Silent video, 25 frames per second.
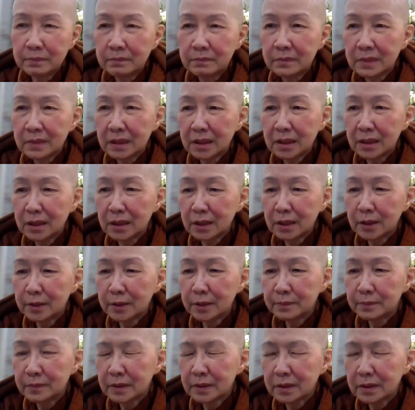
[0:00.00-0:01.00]

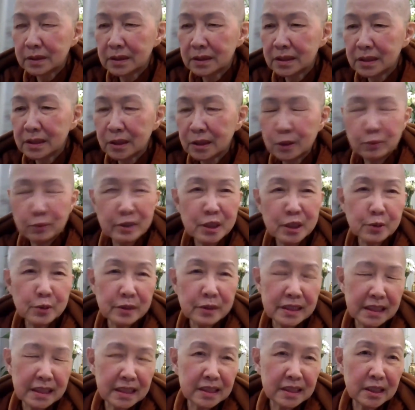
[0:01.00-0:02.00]
Louis
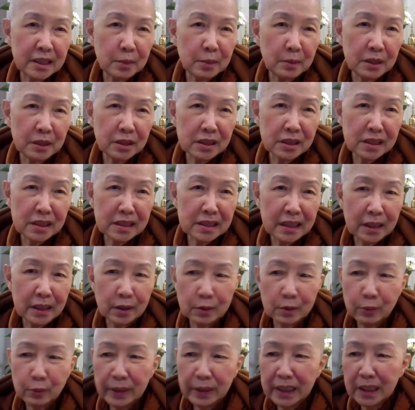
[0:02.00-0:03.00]
was asking me just
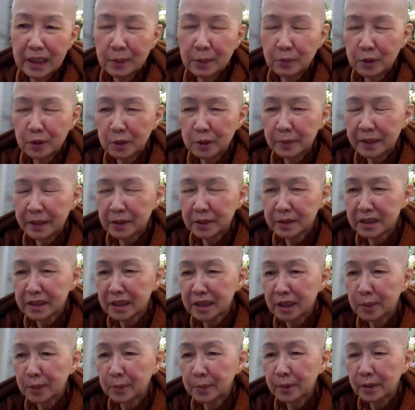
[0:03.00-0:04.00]
now when I'm going back to
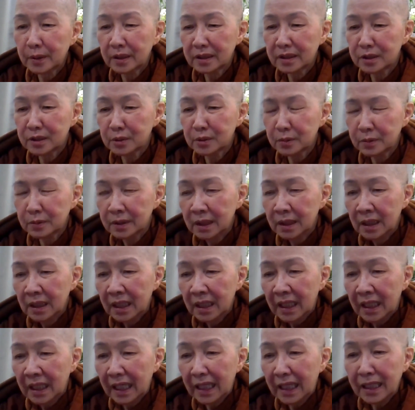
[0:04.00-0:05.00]
Singapore. So
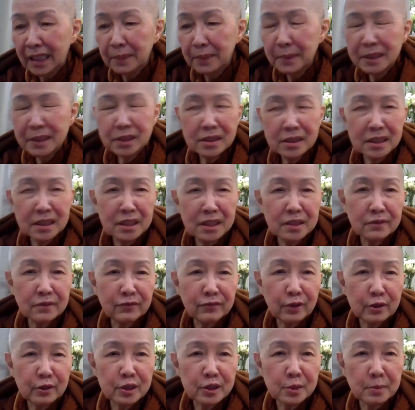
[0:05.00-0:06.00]
I'm actually in the
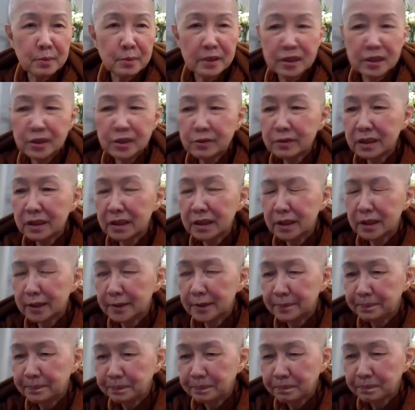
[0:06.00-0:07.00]
forest monastery
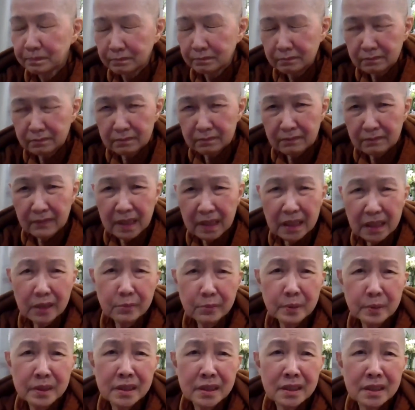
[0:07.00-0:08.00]
here.
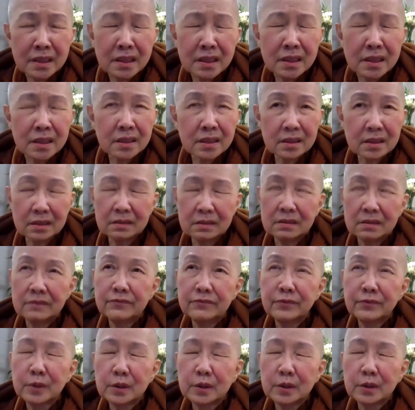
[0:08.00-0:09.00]
I've been here
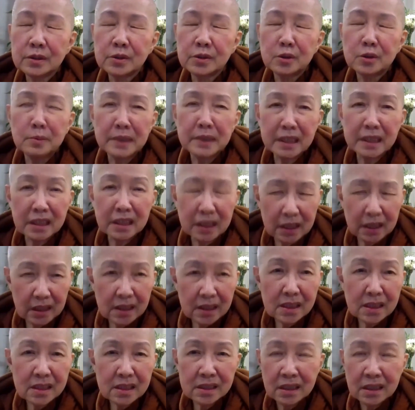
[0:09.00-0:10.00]
for so many
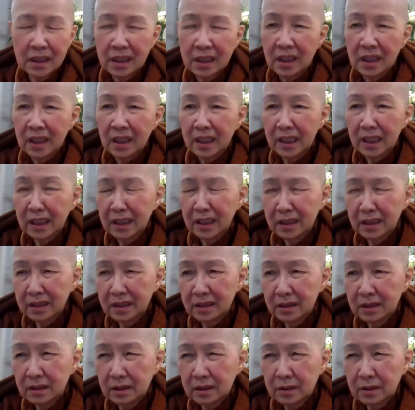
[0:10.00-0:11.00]
years
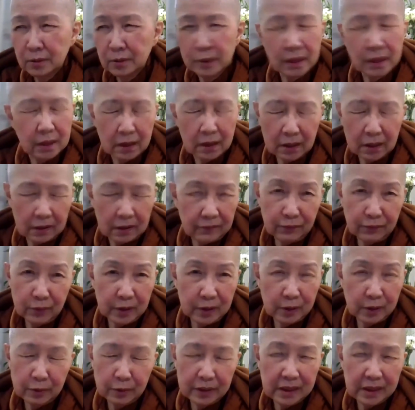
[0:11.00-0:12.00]
and doing a lot of
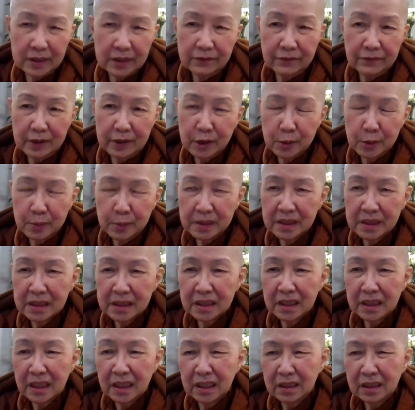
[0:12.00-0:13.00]
work, really very
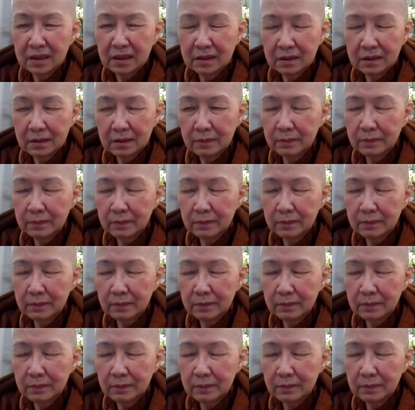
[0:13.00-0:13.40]
busy, and